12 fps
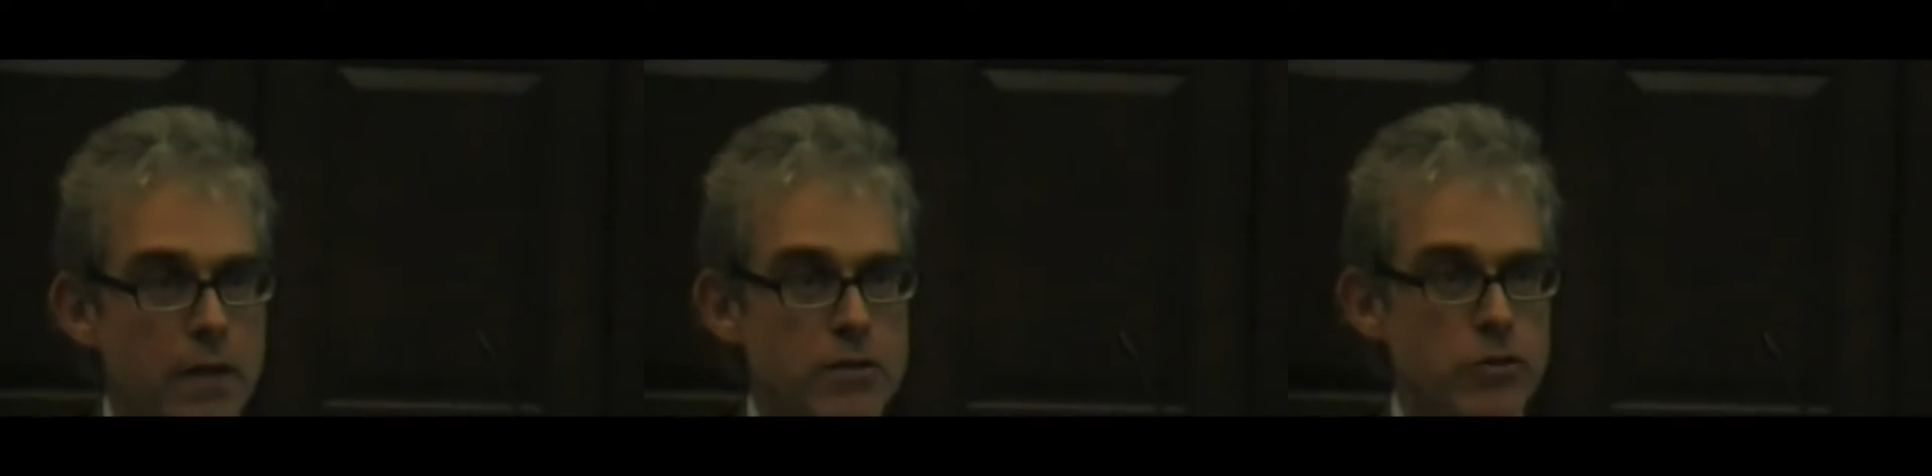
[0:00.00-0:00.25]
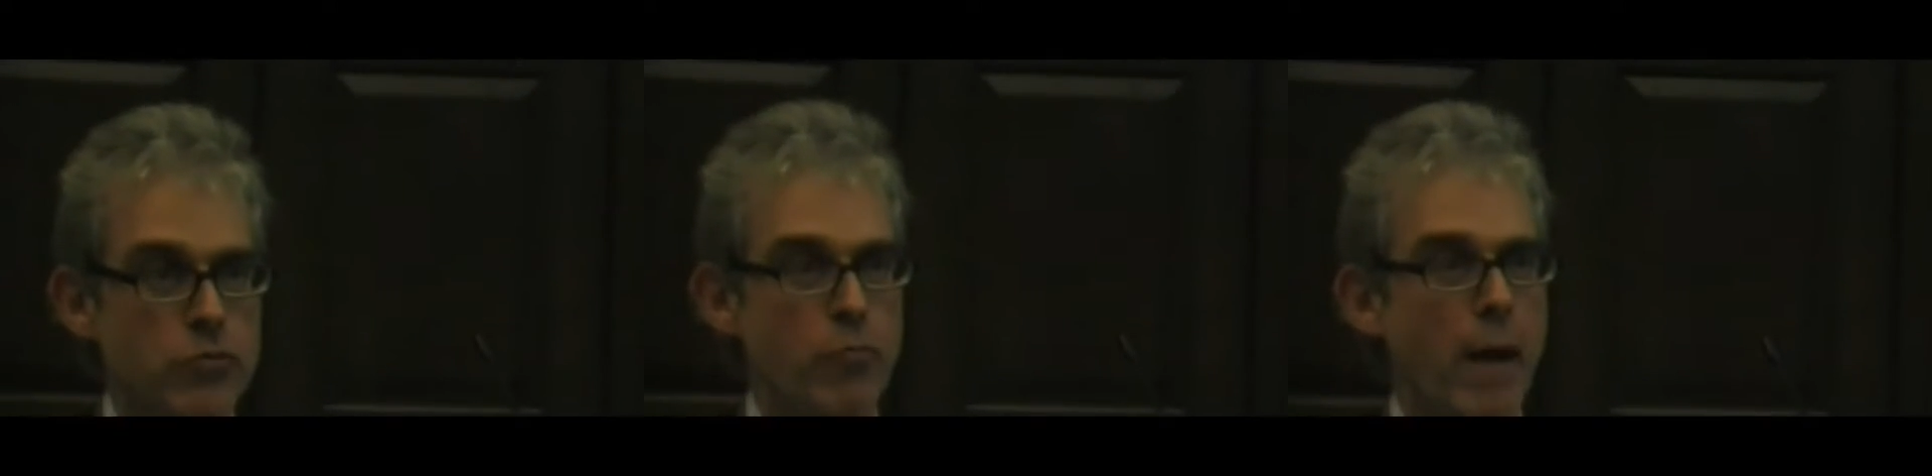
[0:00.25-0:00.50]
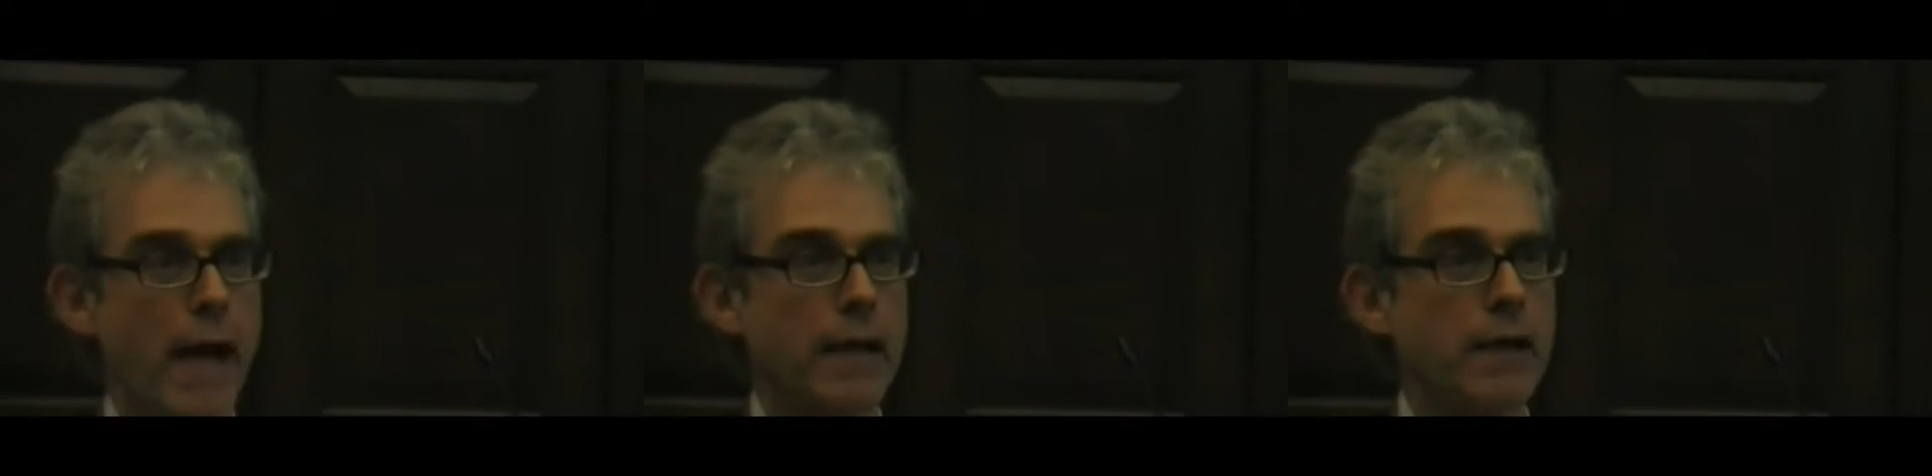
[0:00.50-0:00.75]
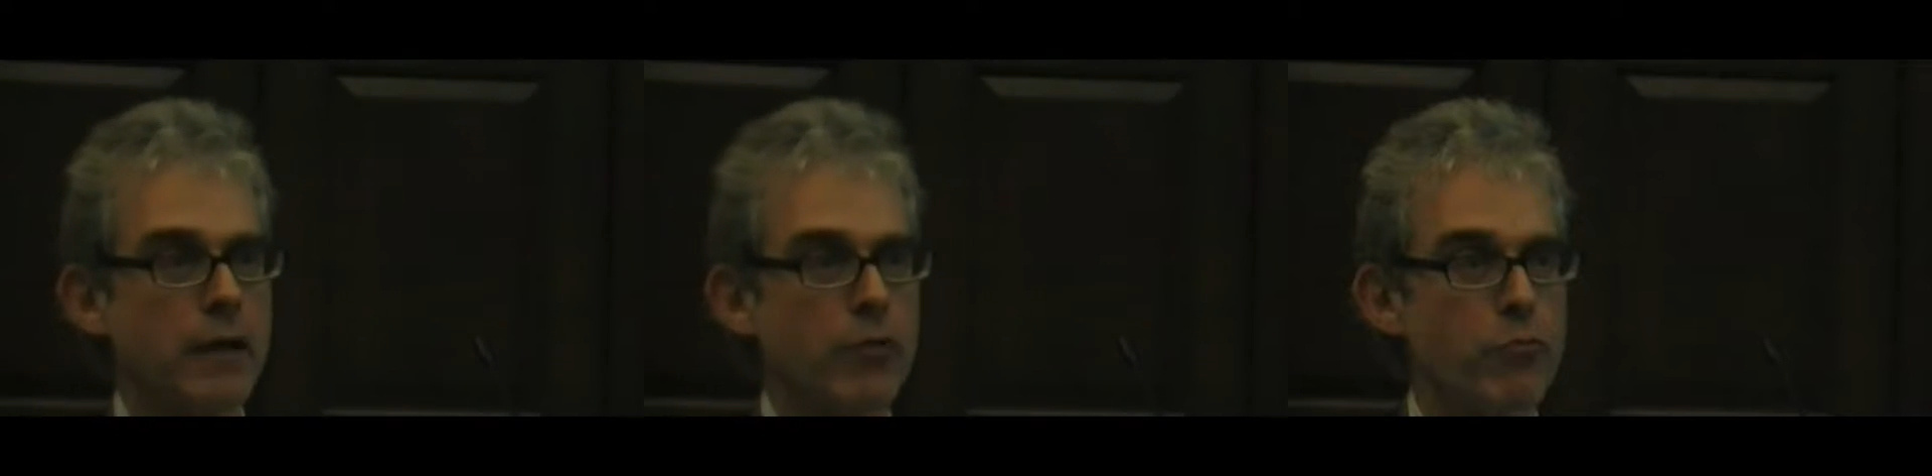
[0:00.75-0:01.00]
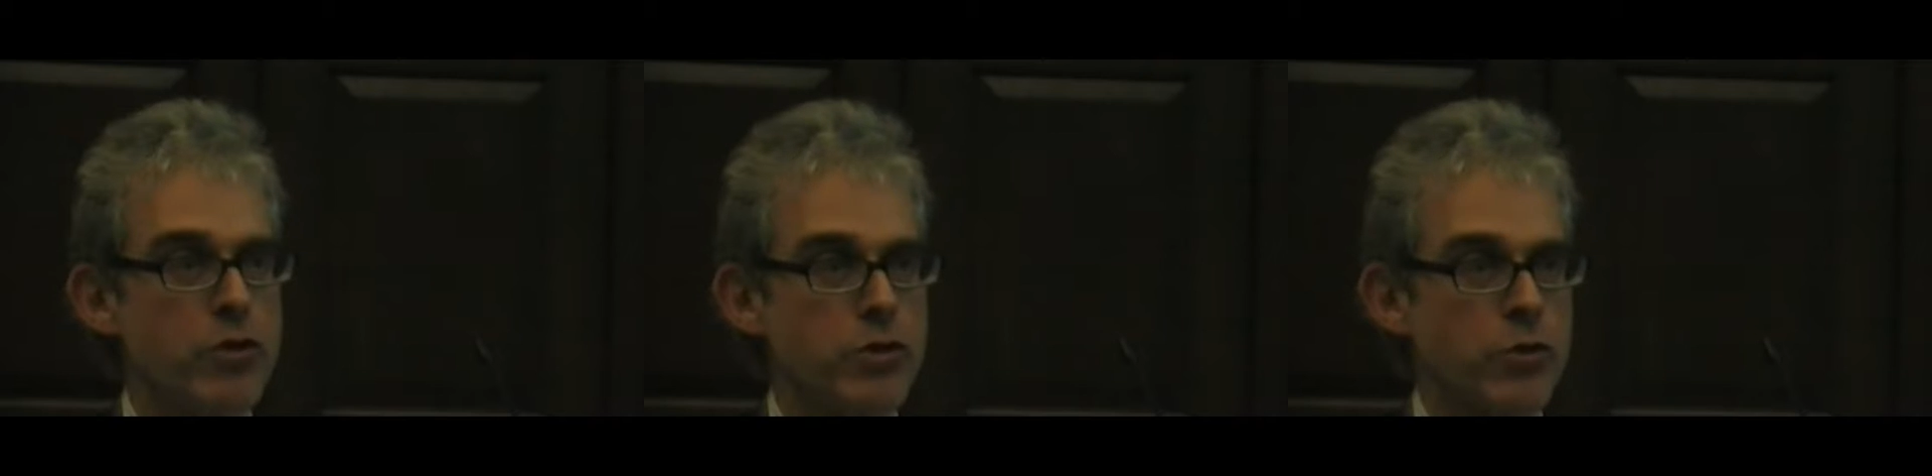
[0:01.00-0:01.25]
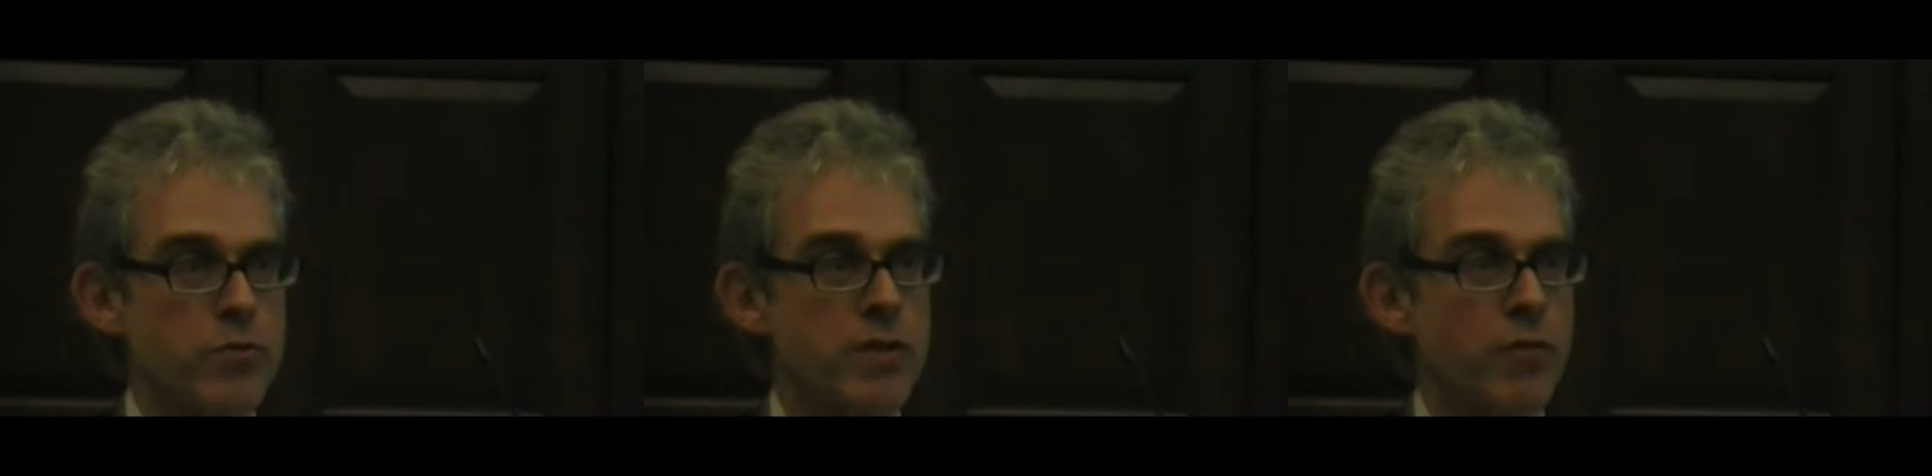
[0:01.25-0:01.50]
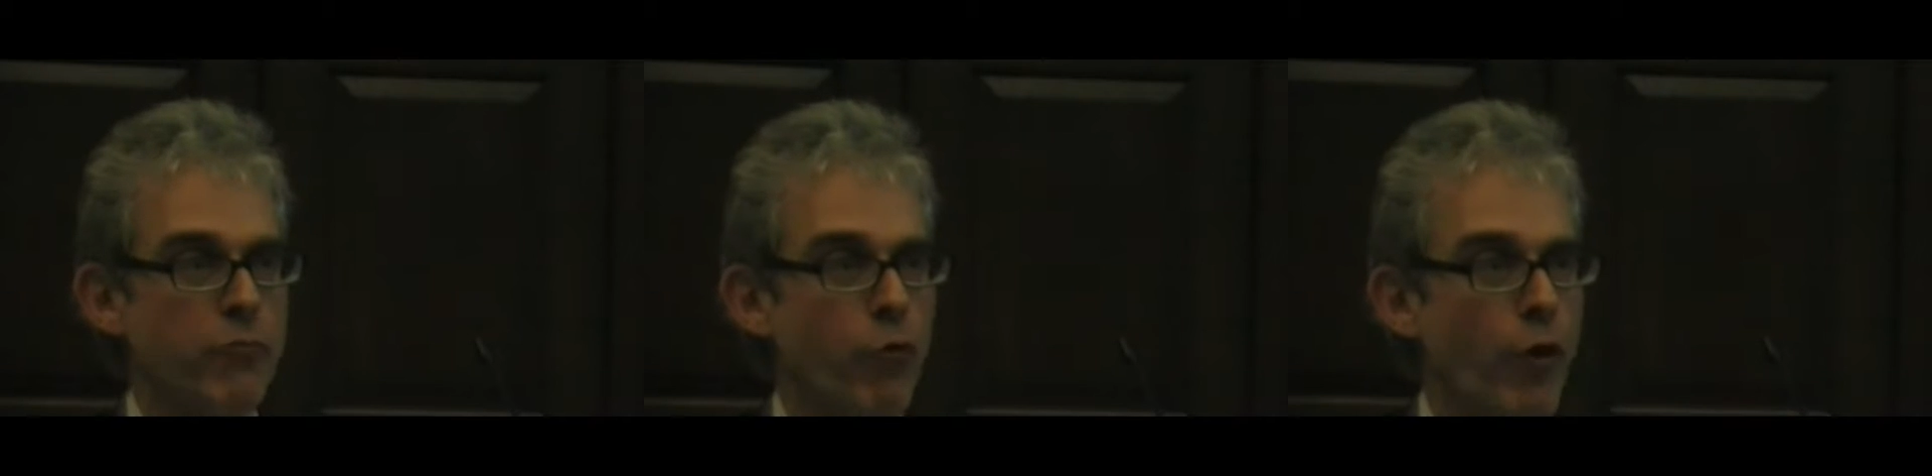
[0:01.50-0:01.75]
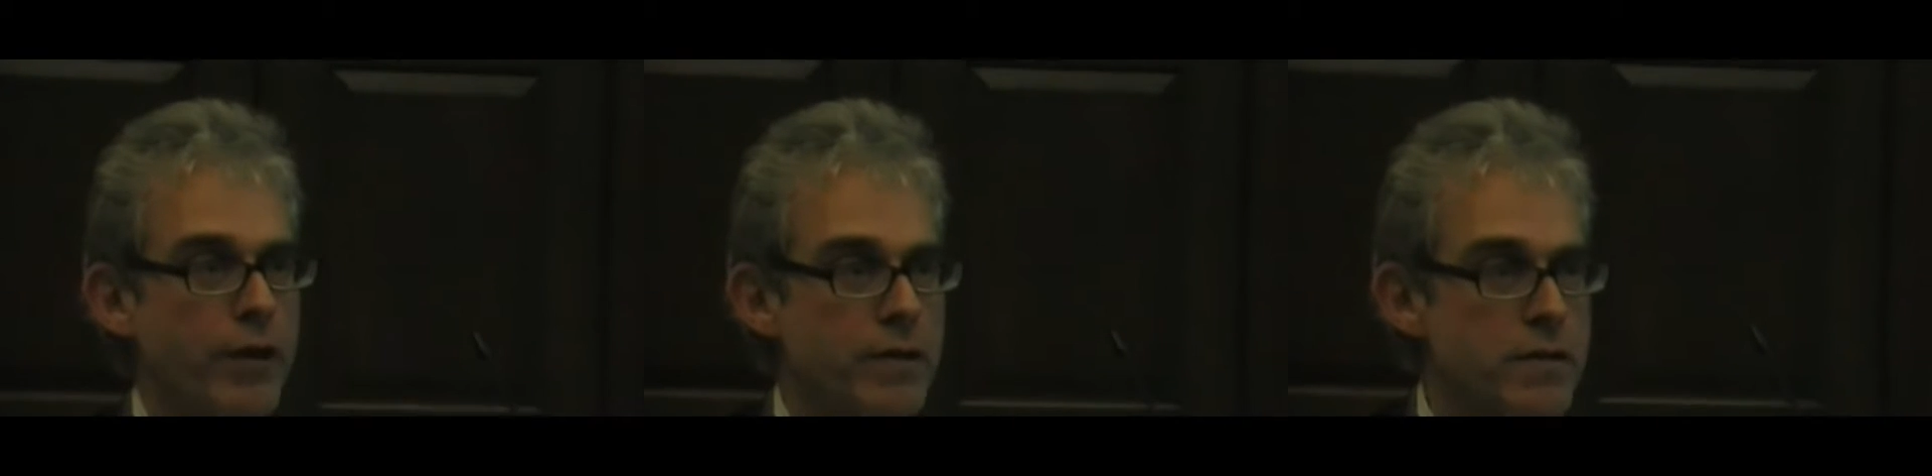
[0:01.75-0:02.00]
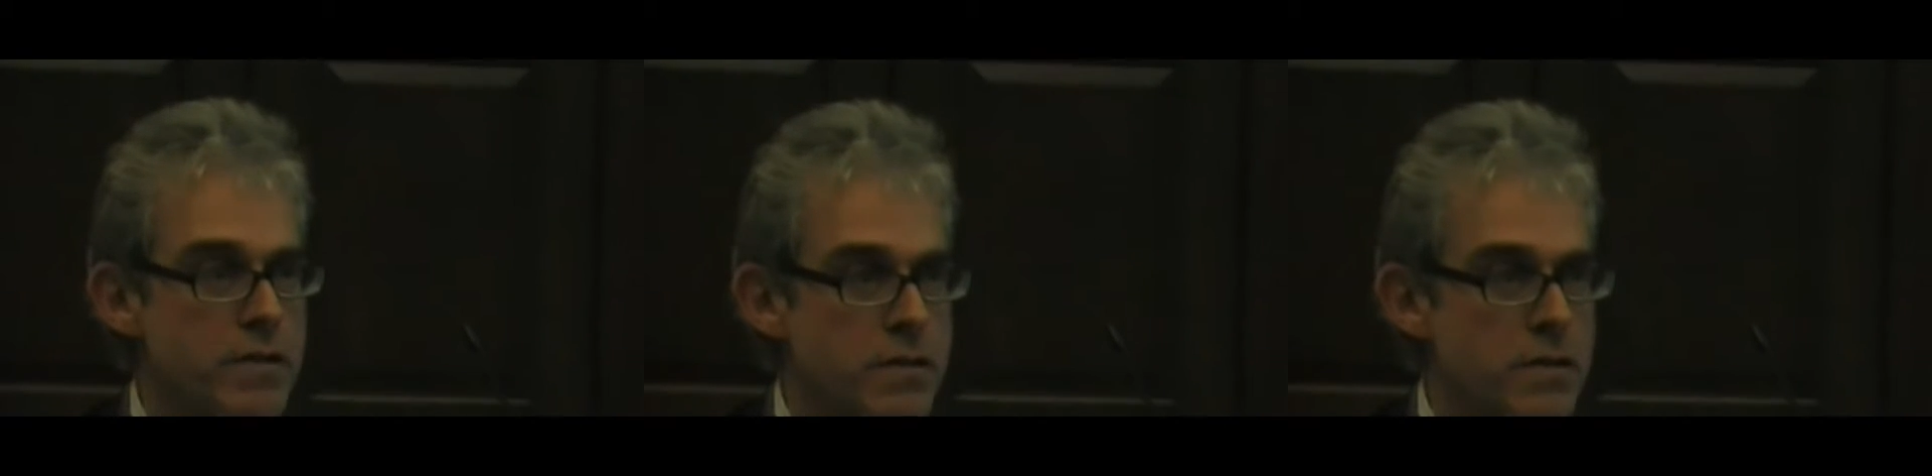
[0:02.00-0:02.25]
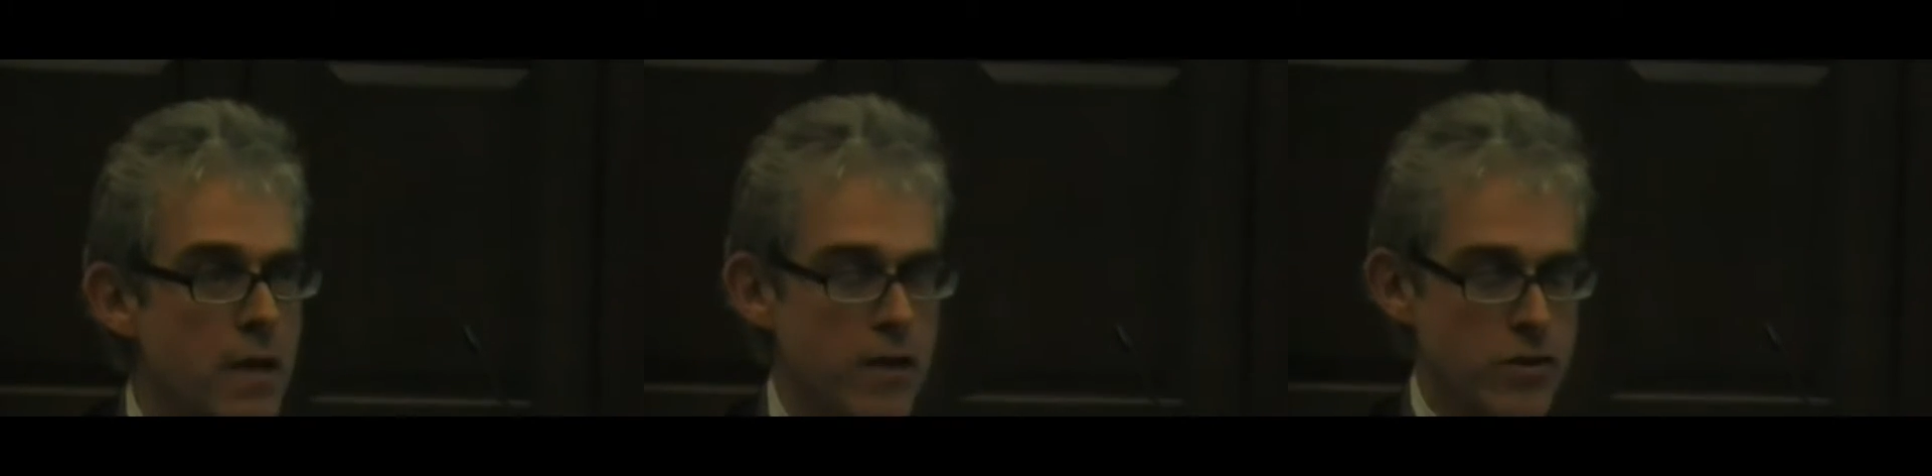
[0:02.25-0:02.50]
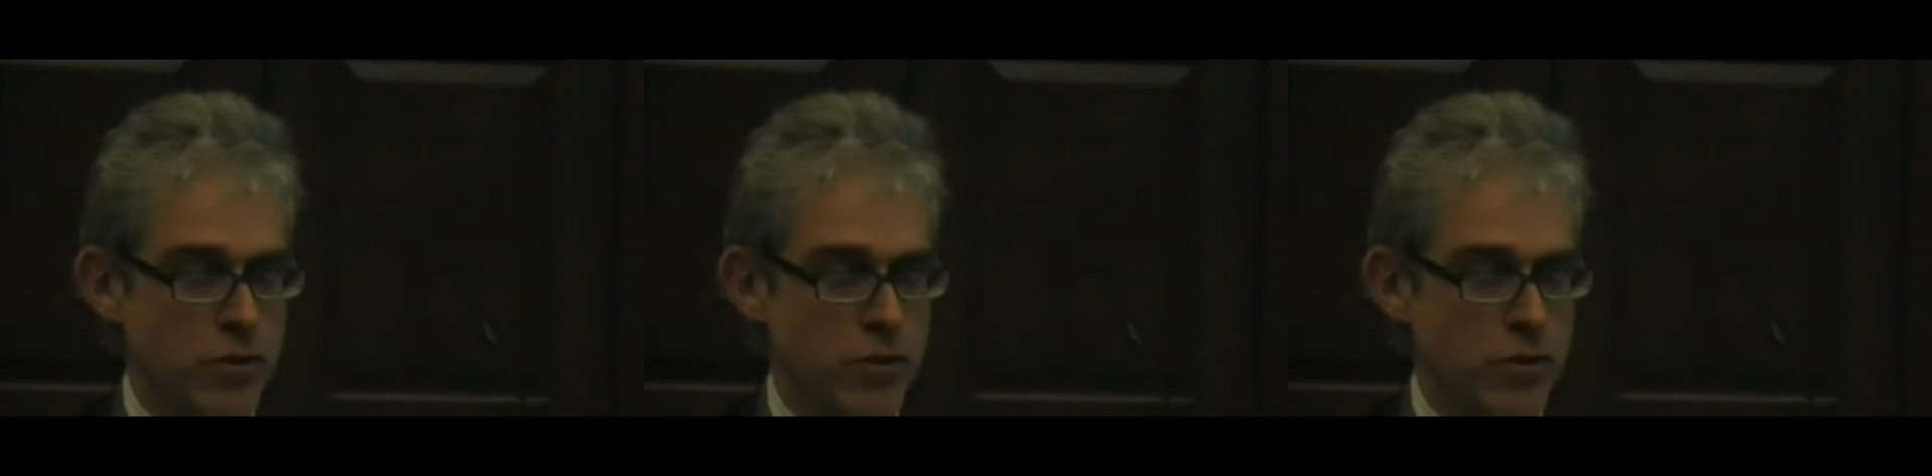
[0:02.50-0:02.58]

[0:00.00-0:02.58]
to dramatically reduce avoidance,